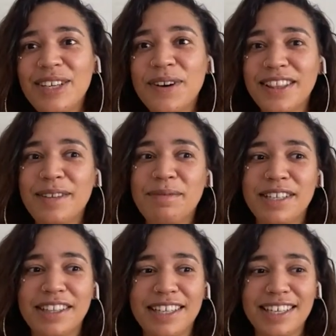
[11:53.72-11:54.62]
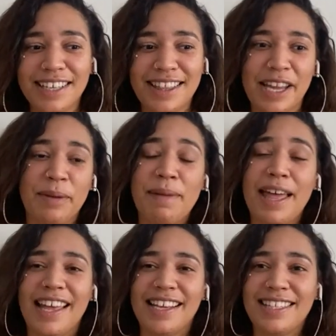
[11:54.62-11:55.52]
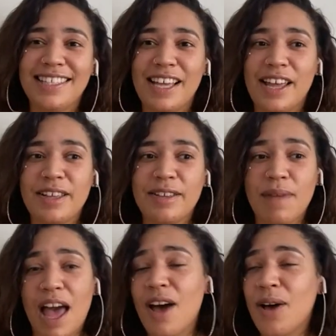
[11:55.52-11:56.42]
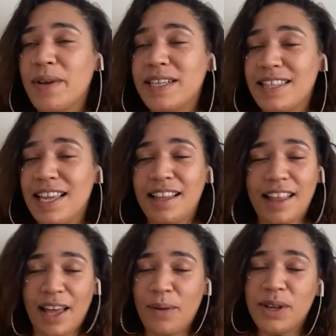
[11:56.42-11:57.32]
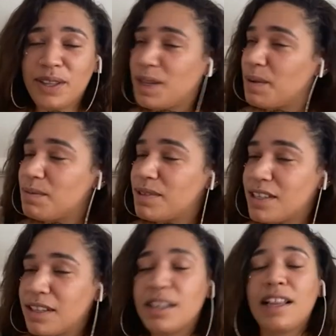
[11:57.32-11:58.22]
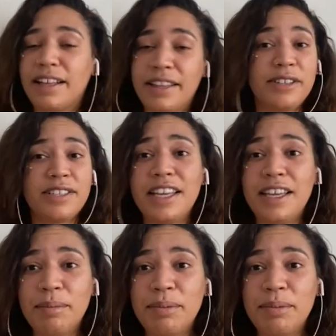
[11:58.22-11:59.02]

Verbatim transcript: want them to look their best. Um, I always think like I want them to look like they're asleep.